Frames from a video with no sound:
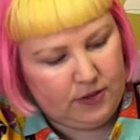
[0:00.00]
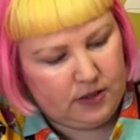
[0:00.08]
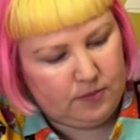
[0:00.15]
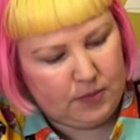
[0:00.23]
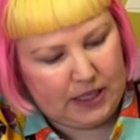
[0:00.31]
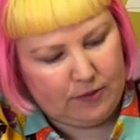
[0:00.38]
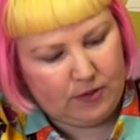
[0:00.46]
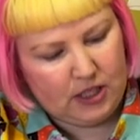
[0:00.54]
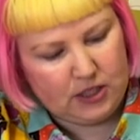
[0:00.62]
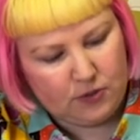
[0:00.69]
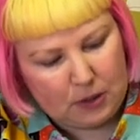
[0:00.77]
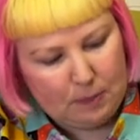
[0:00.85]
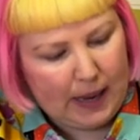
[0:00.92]
And but everything's
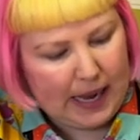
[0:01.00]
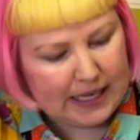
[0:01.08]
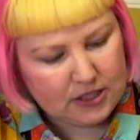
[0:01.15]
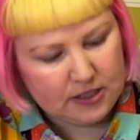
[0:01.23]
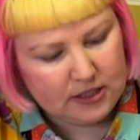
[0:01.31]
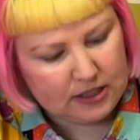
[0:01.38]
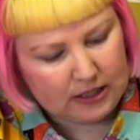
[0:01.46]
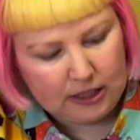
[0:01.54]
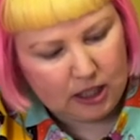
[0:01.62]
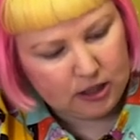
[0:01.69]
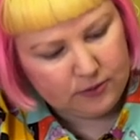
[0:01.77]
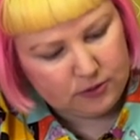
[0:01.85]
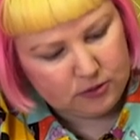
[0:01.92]
very patterned and
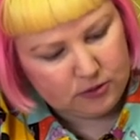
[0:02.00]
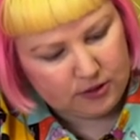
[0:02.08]
colorful.